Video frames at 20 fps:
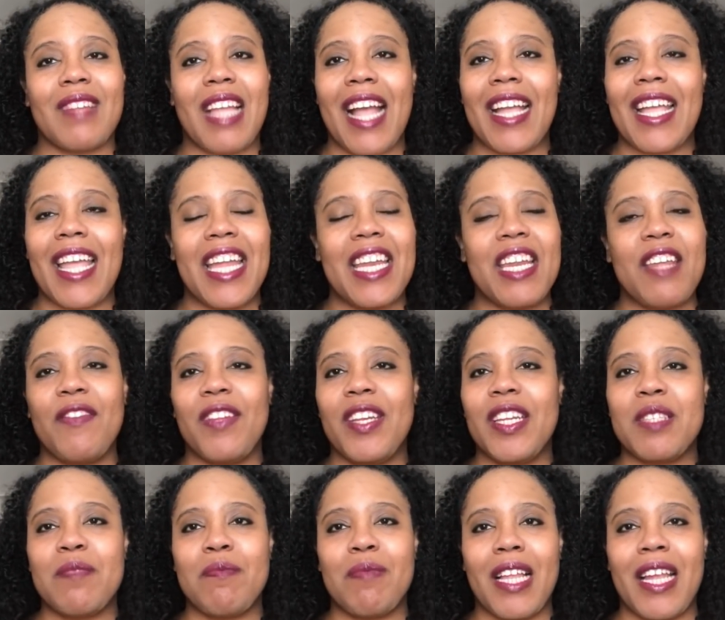I can't
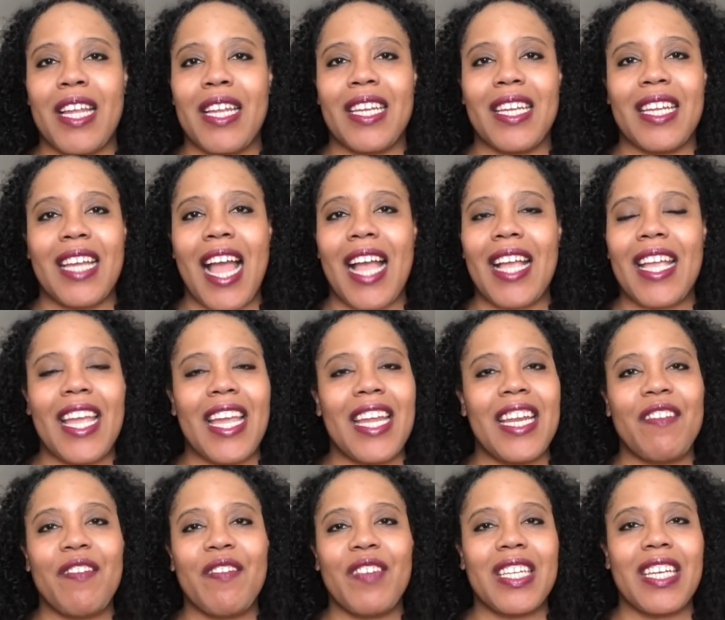even explain it. I
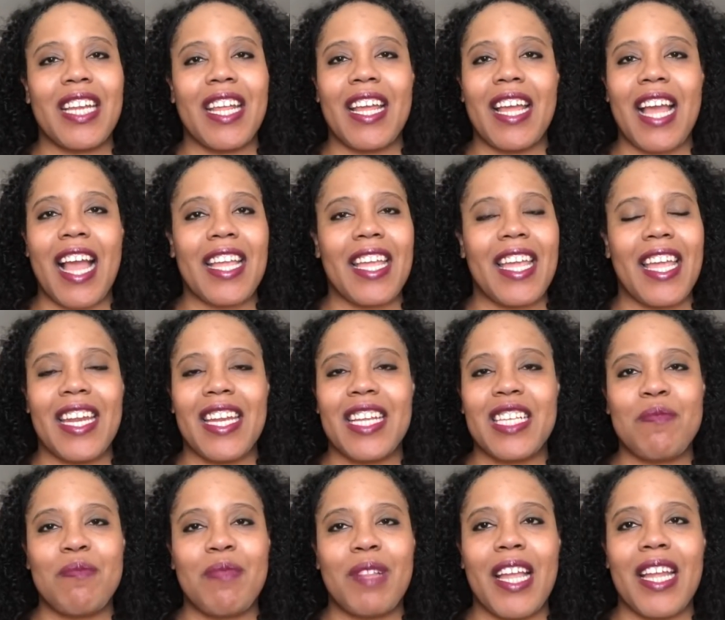can't
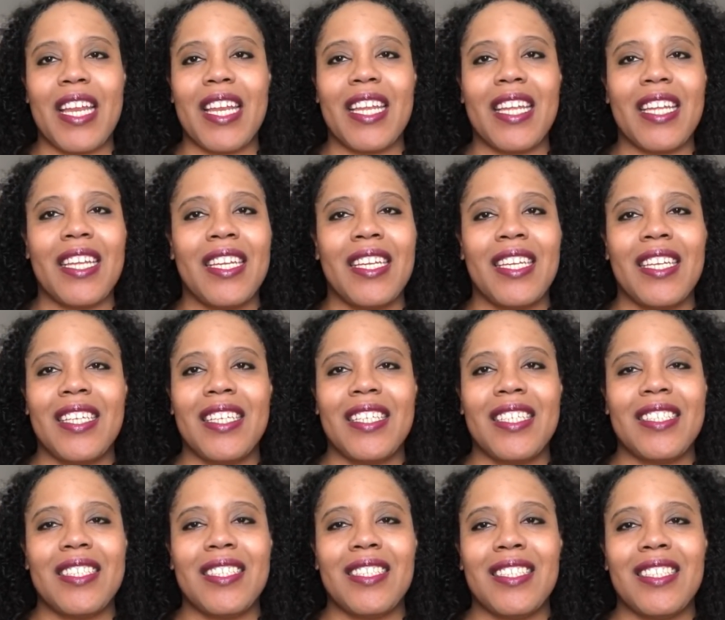explain it.
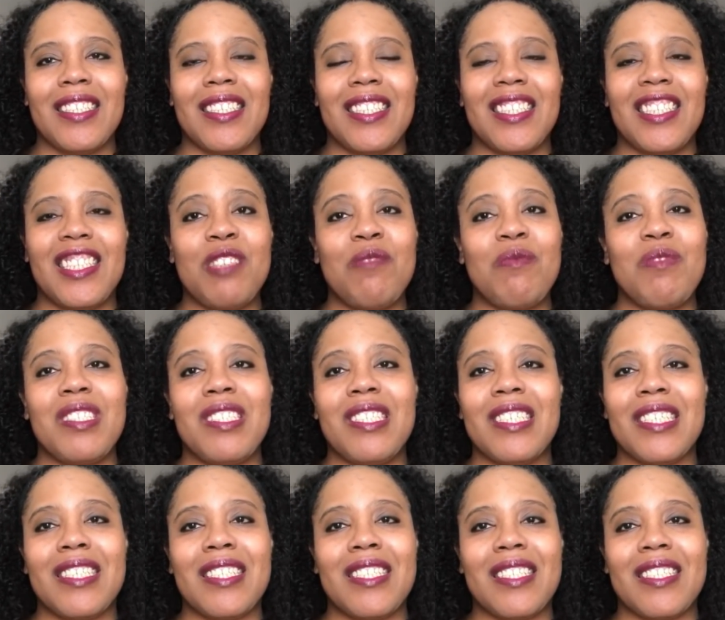She was
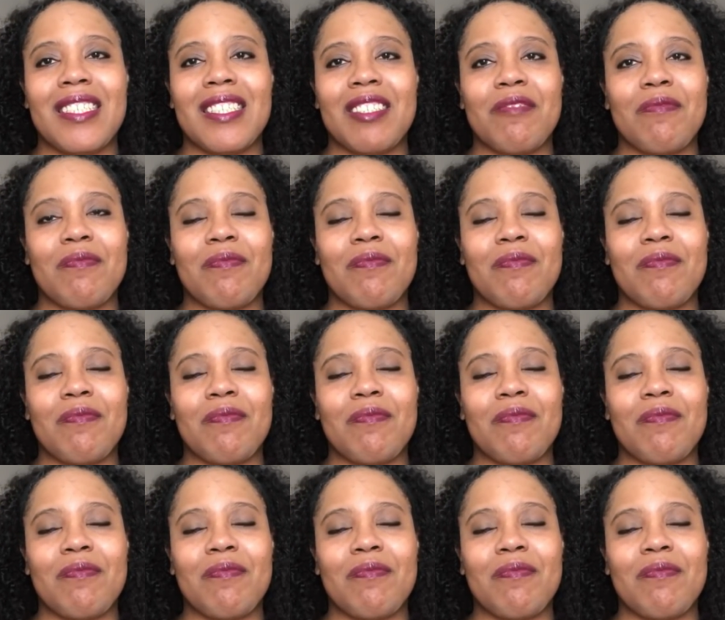just